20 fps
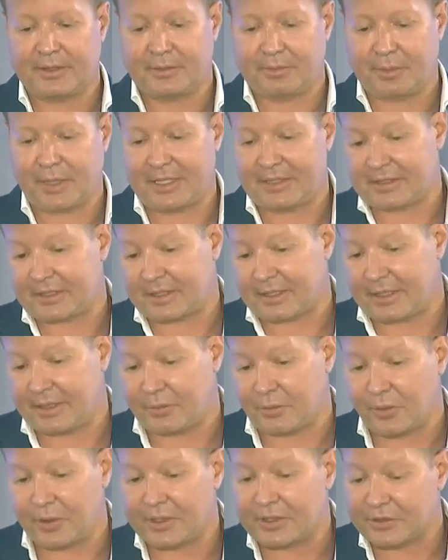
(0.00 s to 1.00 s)
basically
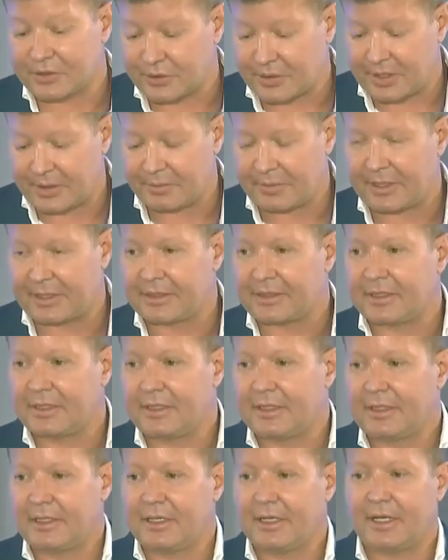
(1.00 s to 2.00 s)
one treatment
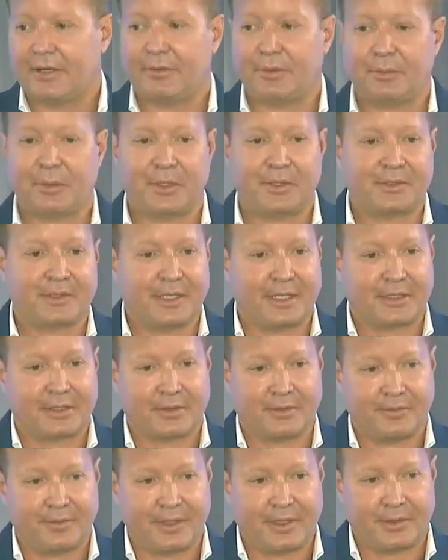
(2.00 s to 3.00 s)
of a pulse
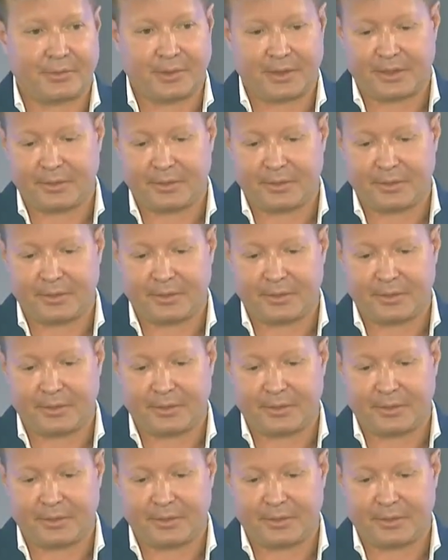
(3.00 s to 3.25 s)
electrical field with